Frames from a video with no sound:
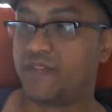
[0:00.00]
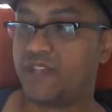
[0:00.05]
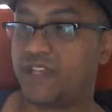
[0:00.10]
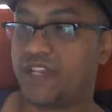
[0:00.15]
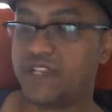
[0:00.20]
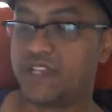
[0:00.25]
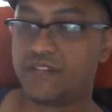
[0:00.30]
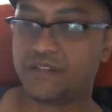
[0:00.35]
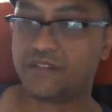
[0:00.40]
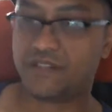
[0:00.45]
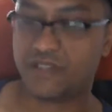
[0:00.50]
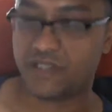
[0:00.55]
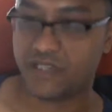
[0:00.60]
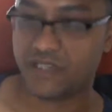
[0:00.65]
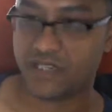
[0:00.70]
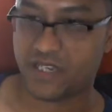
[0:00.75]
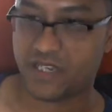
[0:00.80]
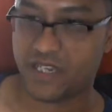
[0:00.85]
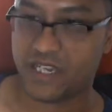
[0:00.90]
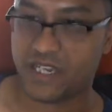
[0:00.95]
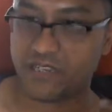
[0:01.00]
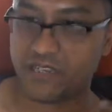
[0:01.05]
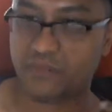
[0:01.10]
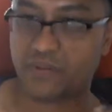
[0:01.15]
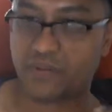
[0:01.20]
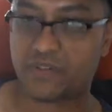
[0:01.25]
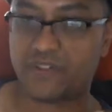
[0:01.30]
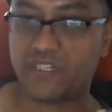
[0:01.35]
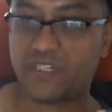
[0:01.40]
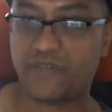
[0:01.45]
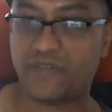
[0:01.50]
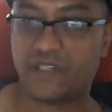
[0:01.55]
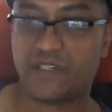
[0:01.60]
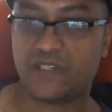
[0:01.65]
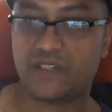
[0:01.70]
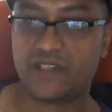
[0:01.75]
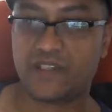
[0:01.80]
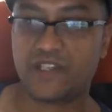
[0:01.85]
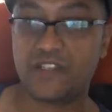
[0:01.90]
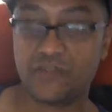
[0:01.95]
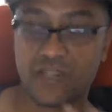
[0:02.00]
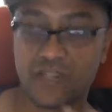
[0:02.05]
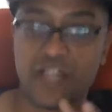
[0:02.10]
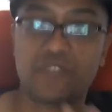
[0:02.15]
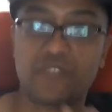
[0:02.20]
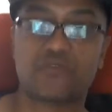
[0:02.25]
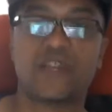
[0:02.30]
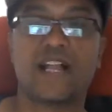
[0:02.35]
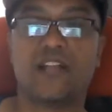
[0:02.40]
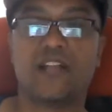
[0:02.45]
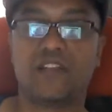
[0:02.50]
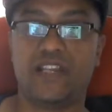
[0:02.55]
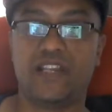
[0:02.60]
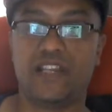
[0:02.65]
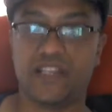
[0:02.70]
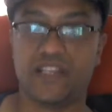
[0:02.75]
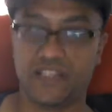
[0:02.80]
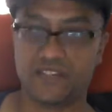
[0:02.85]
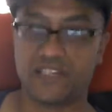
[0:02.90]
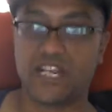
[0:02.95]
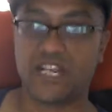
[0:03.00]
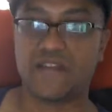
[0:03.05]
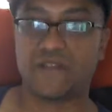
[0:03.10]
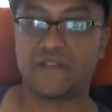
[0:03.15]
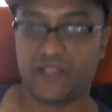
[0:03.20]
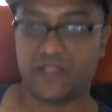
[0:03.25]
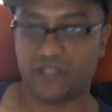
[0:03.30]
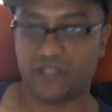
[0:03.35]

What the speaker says: he's perceiving his reality is everything is